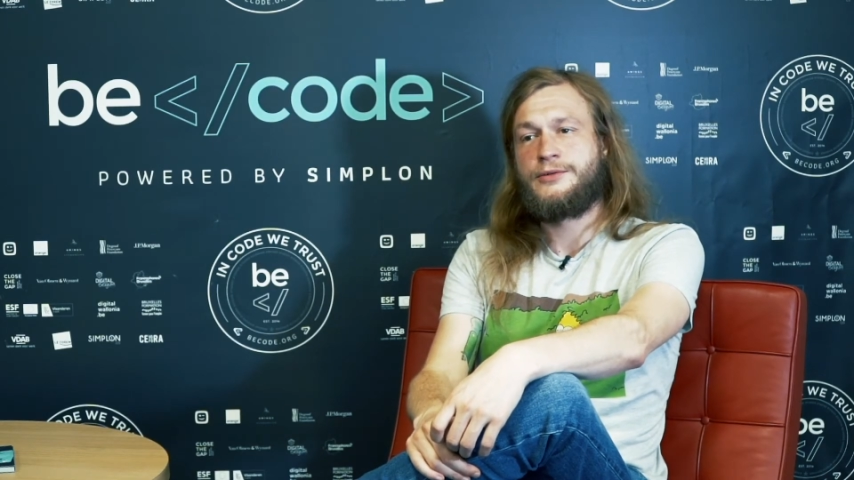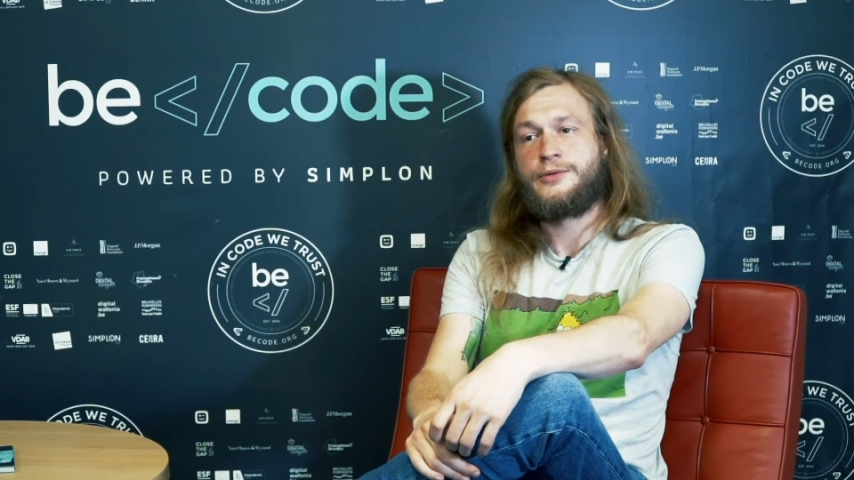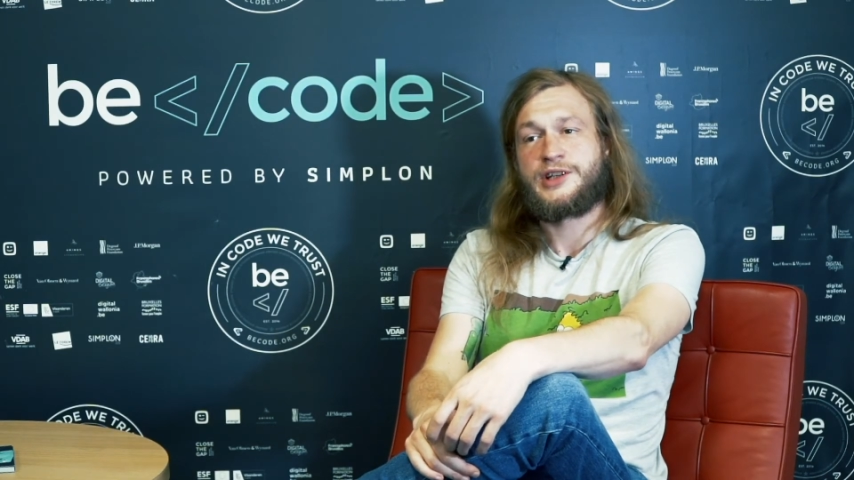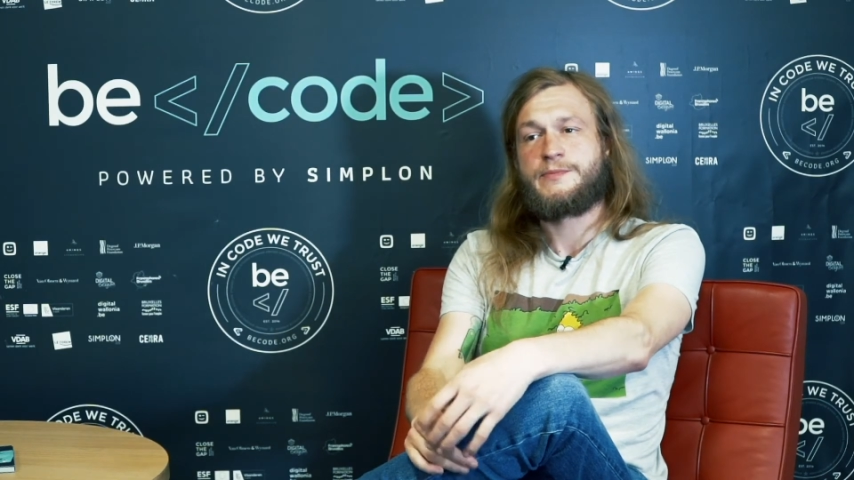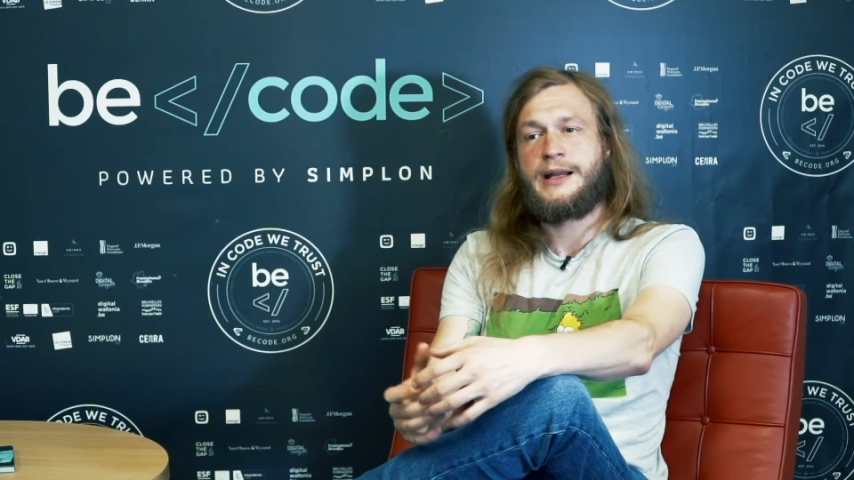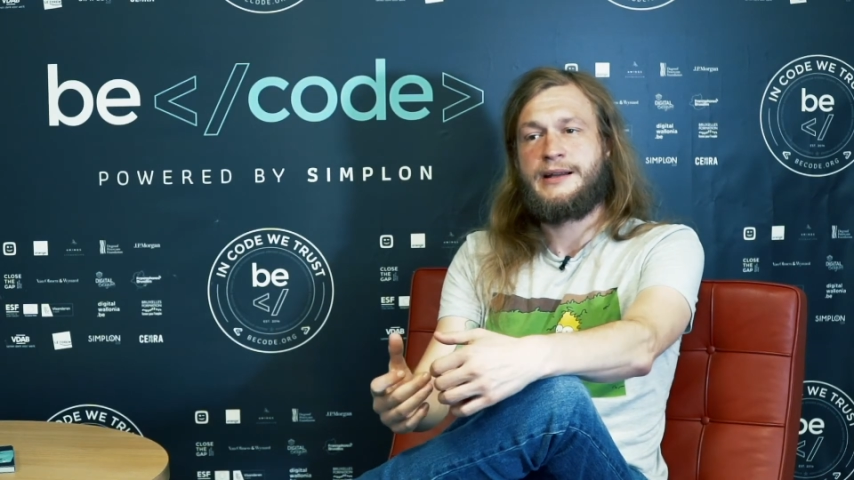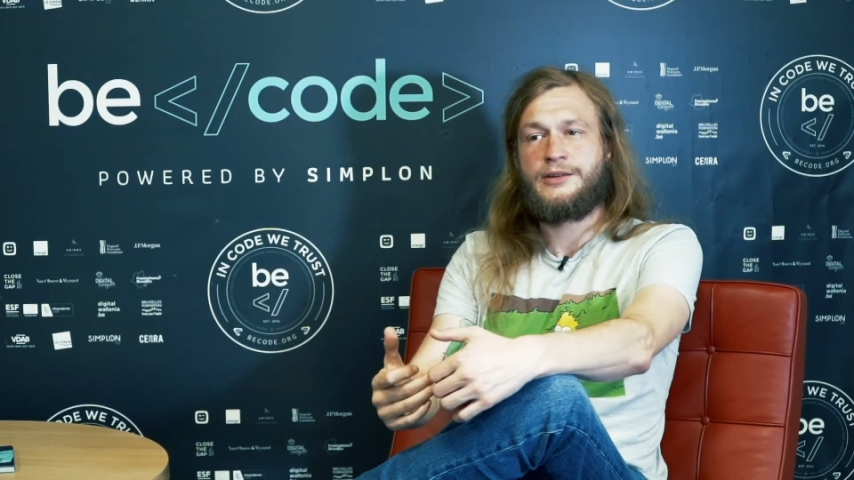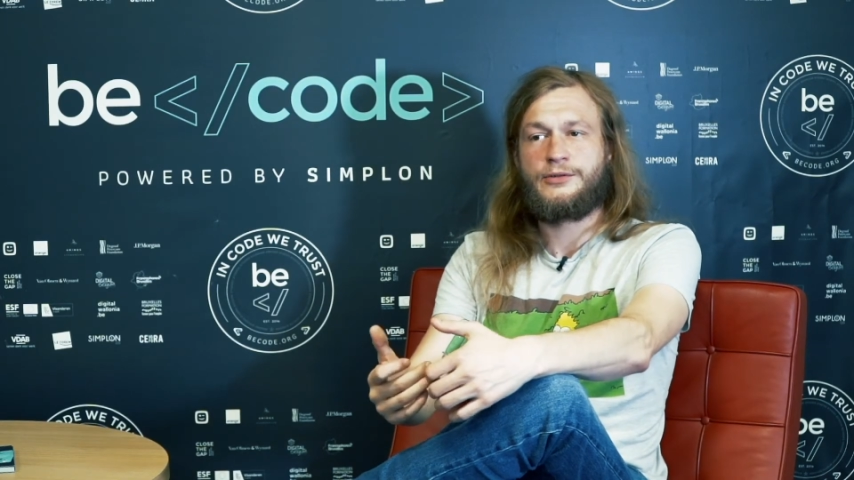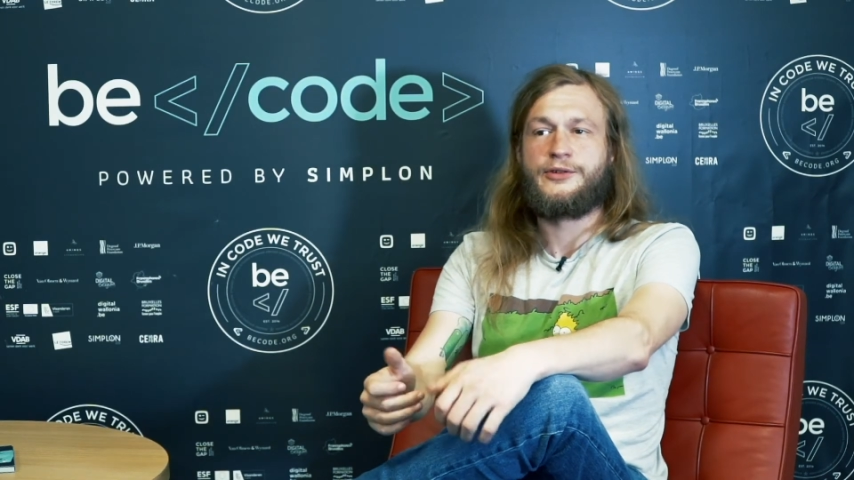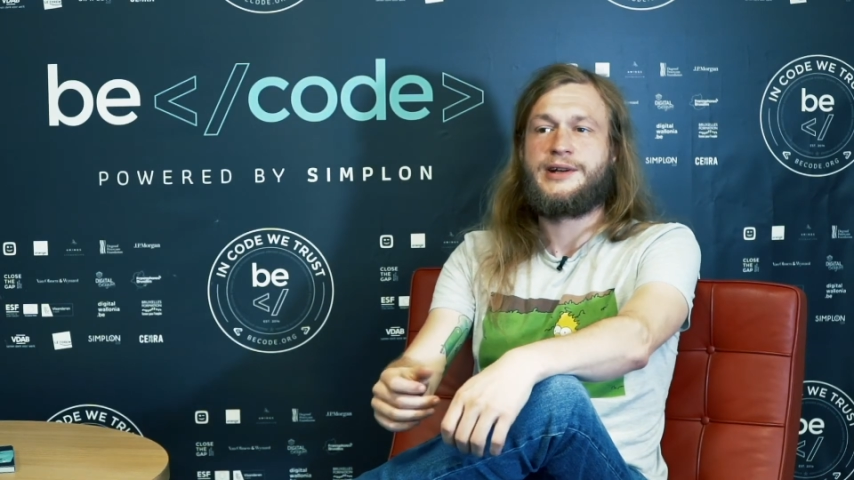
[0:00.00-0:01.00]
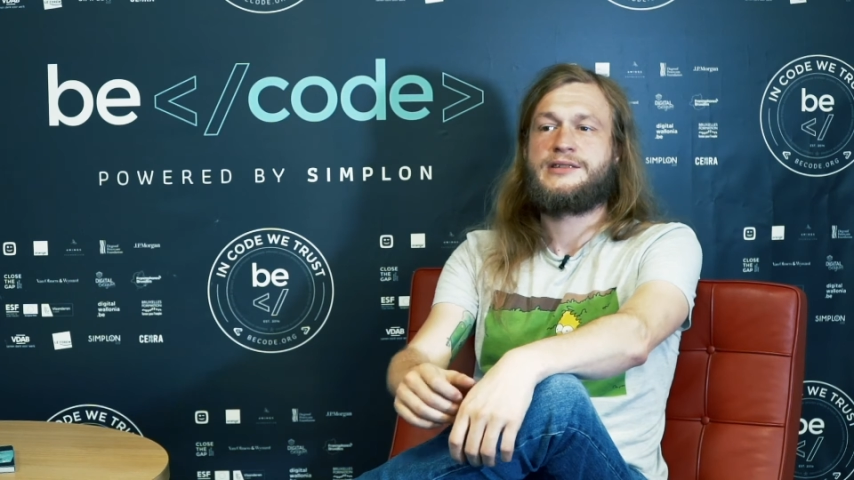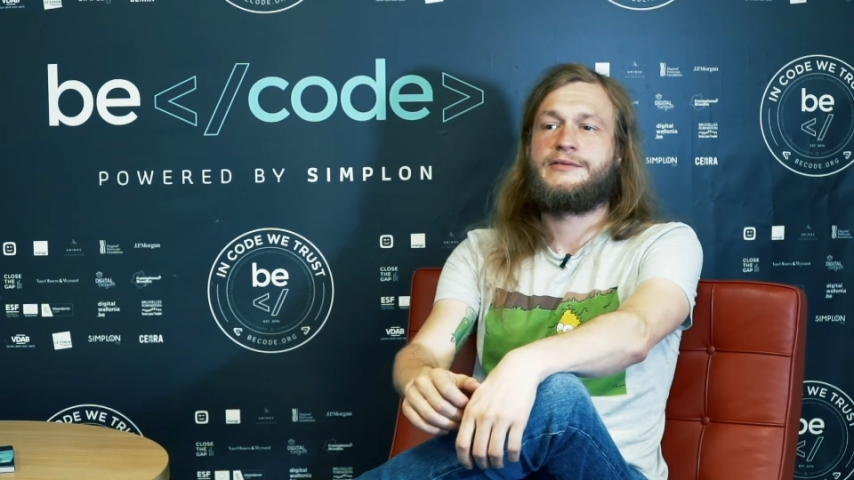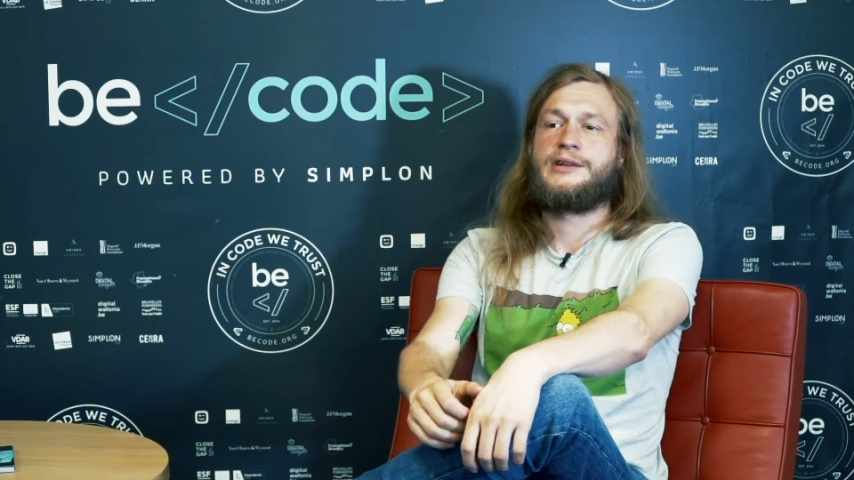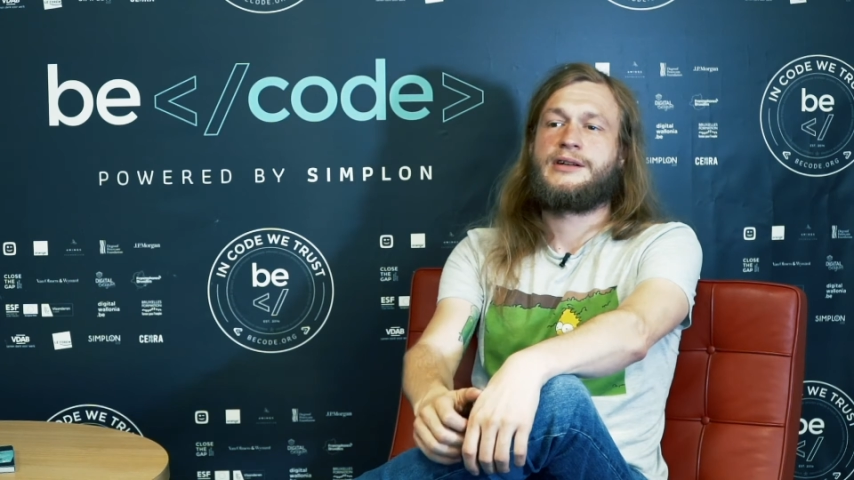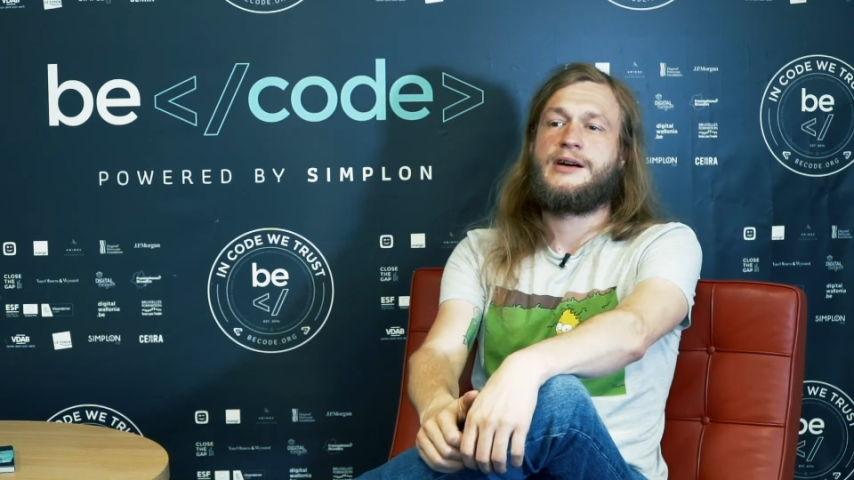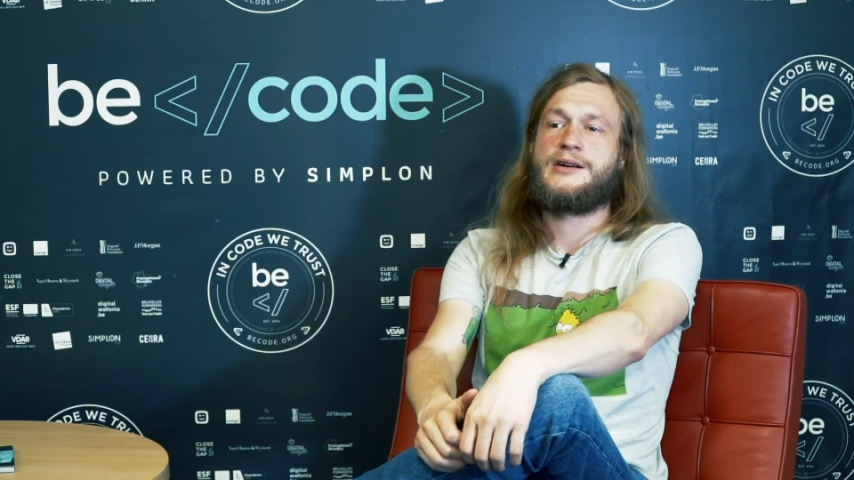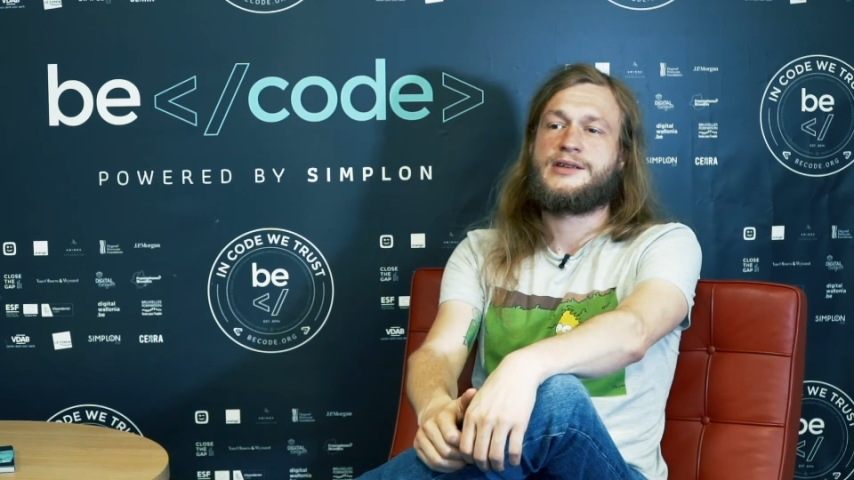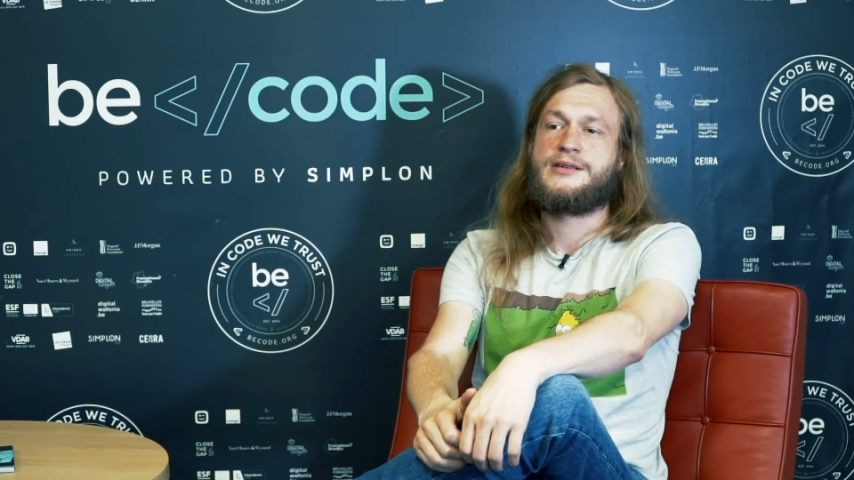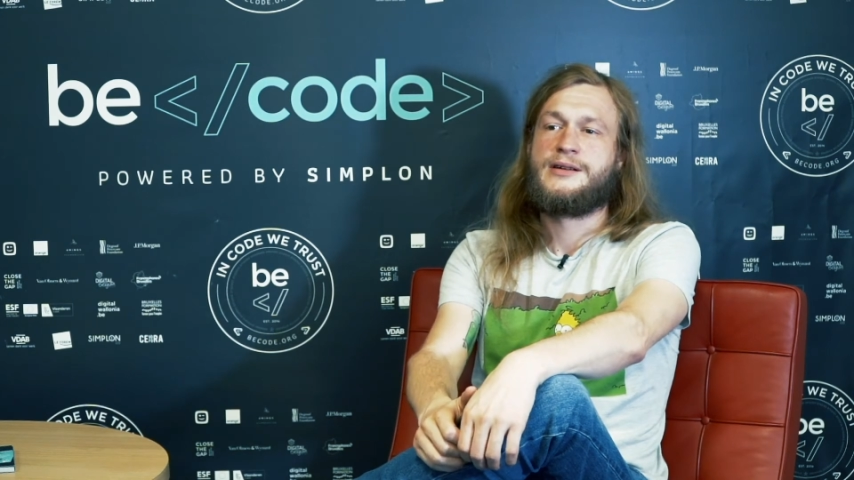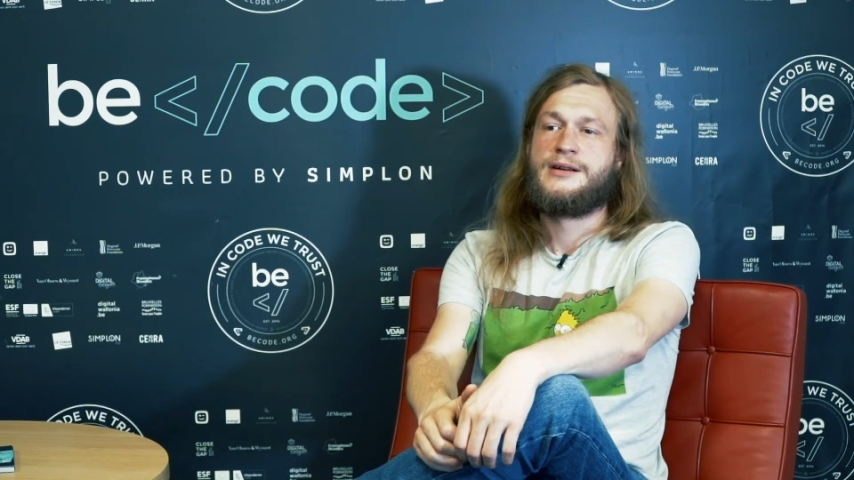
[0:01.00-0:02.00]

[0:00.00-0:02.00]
to explain it to the rest of the class.